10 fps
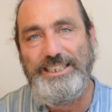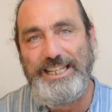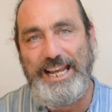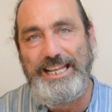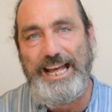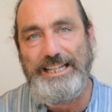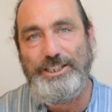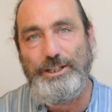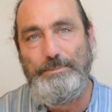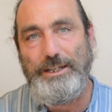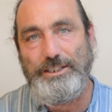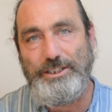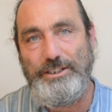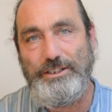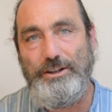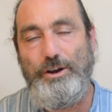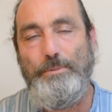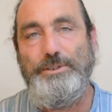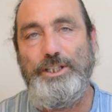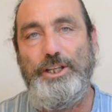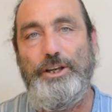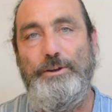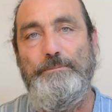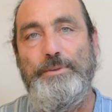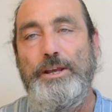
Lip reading: say that to the person opposite you.